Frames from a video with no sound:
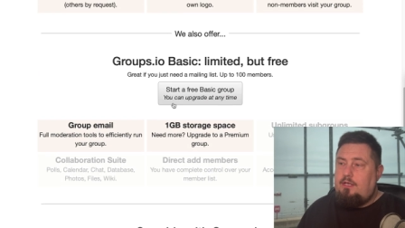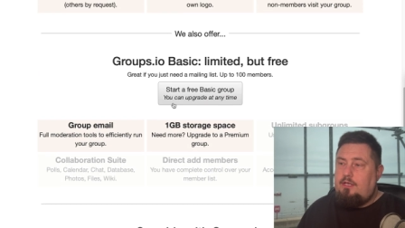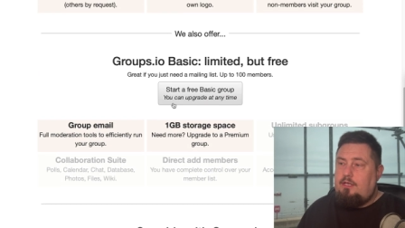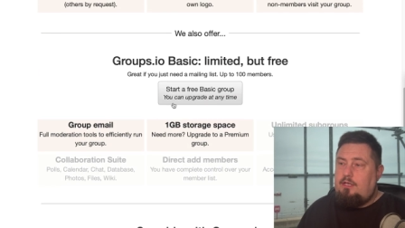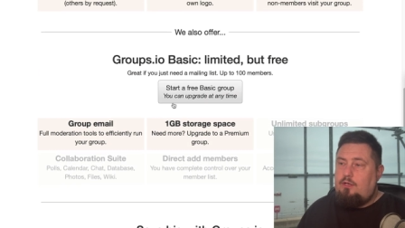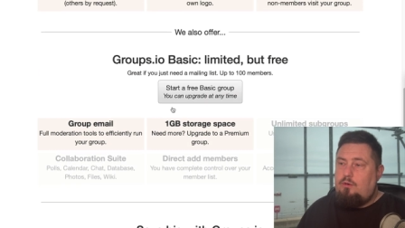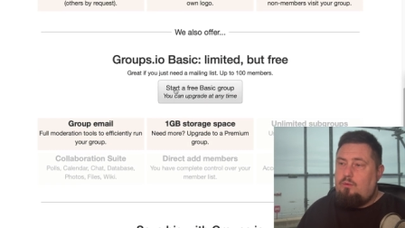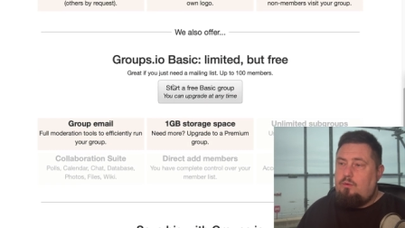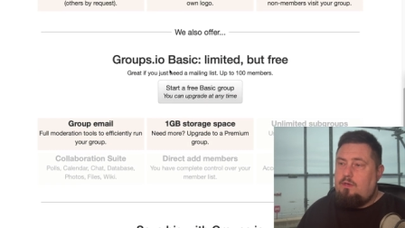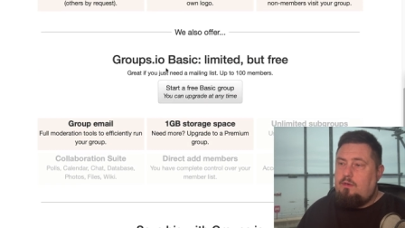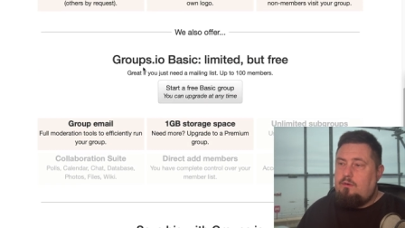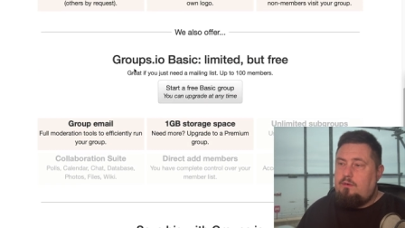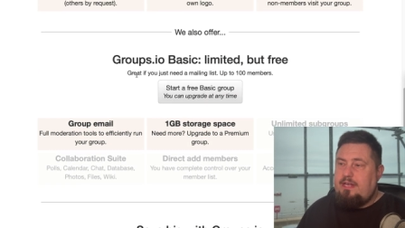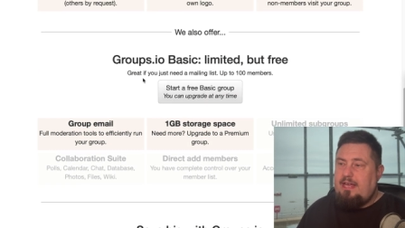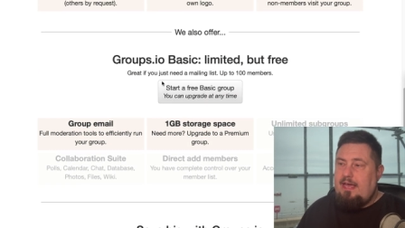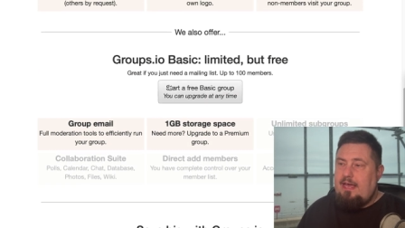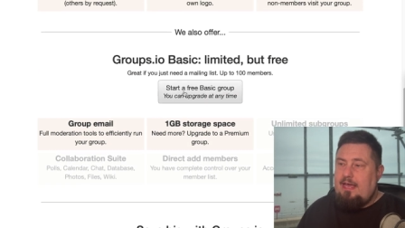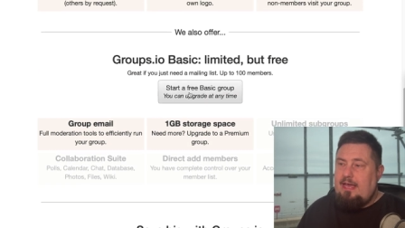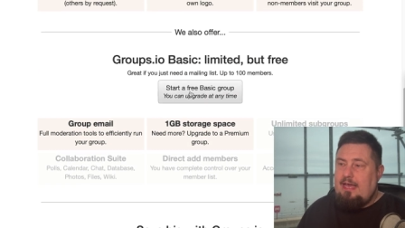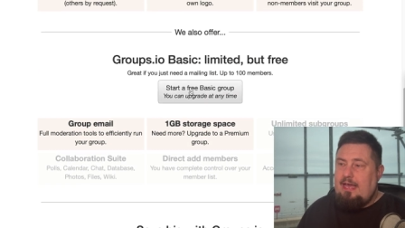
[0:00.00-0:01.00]
you will
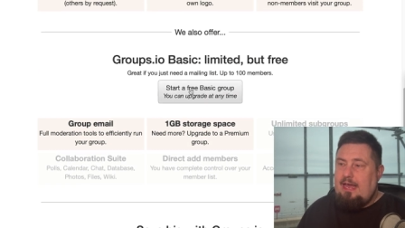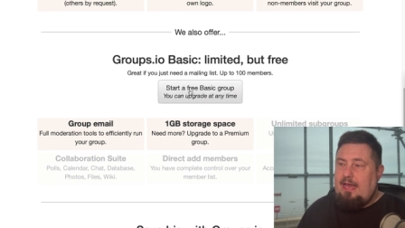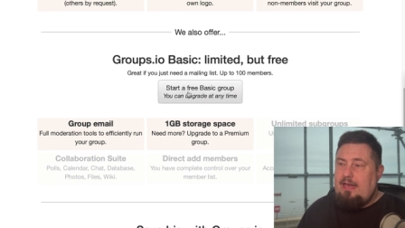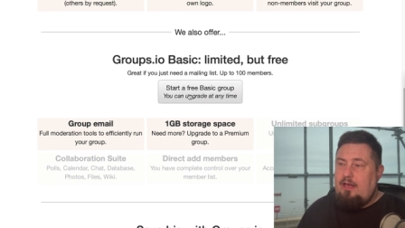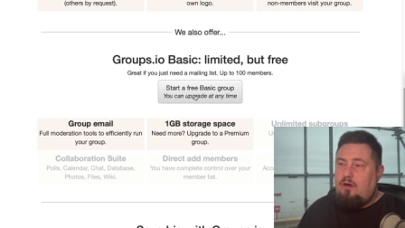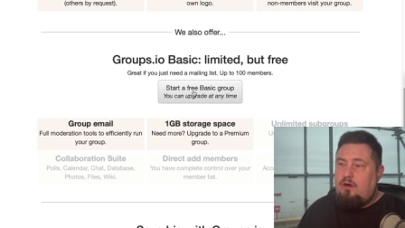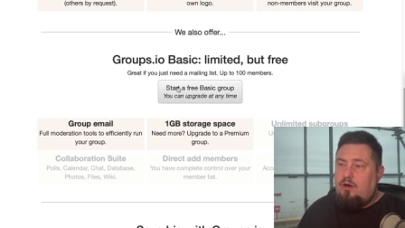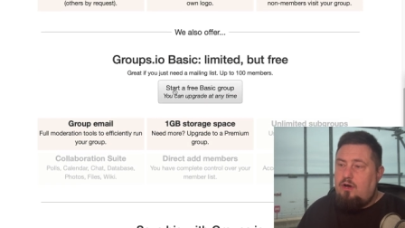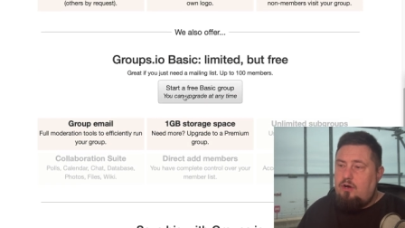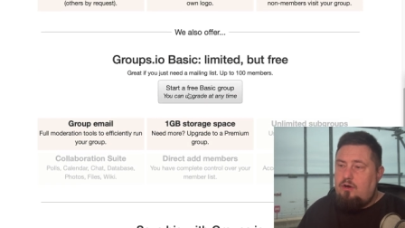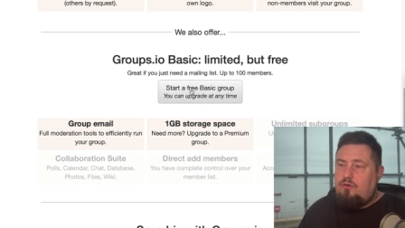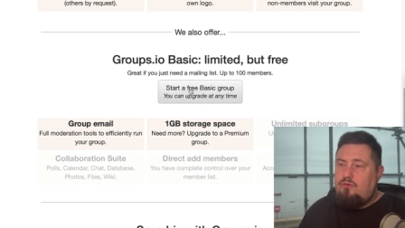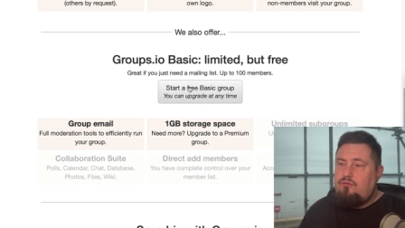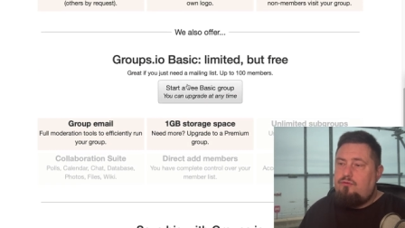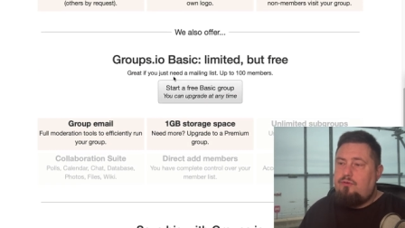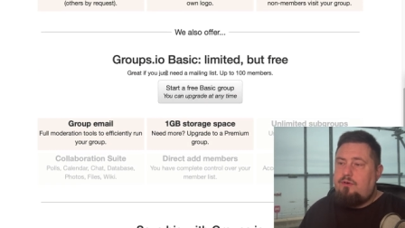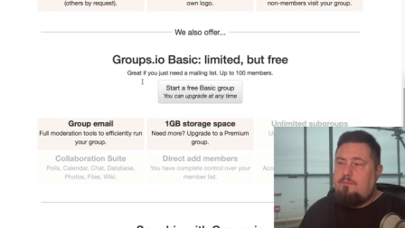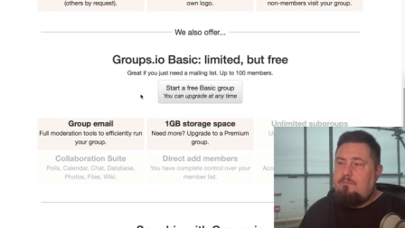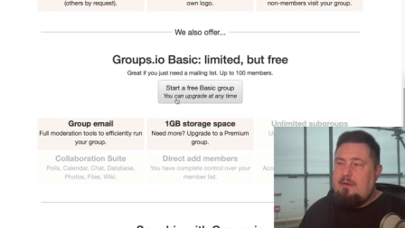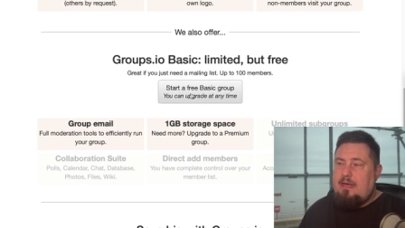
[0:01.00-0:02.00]
get a
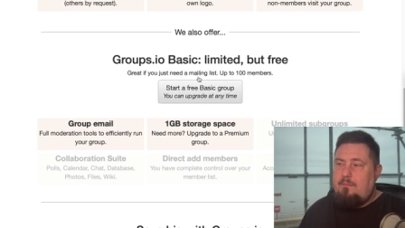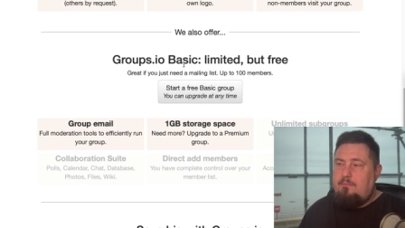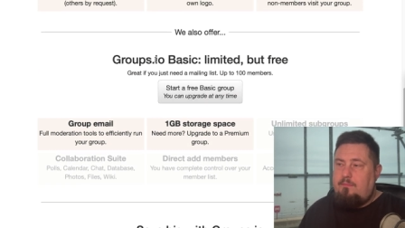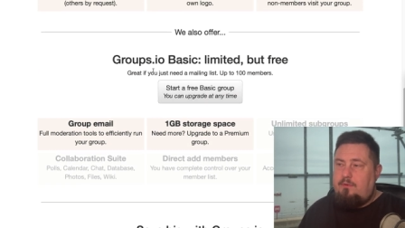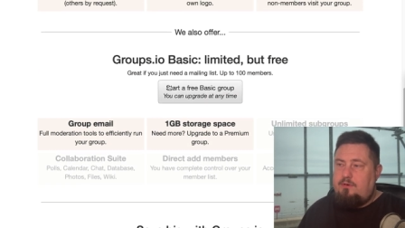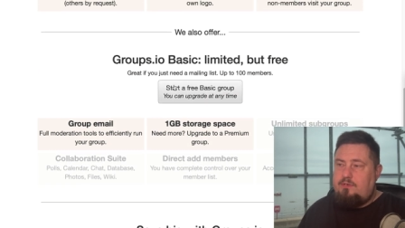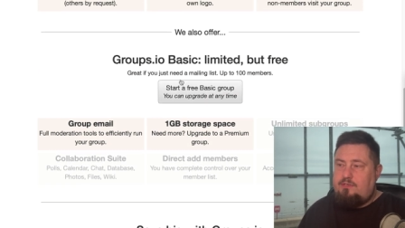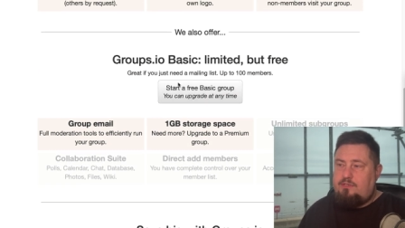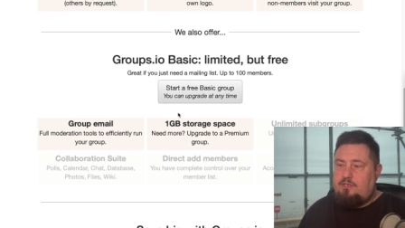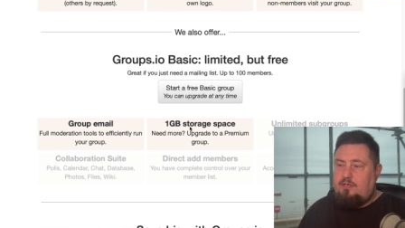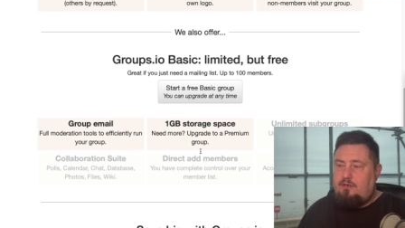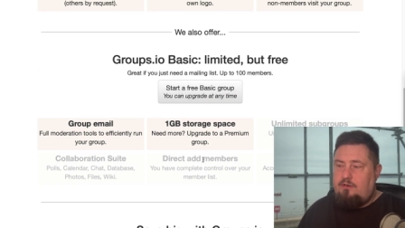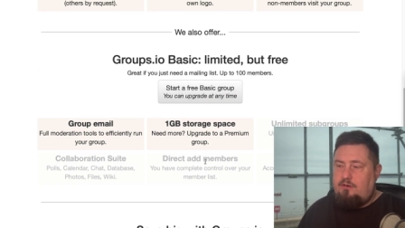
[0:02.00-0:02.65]
hundred members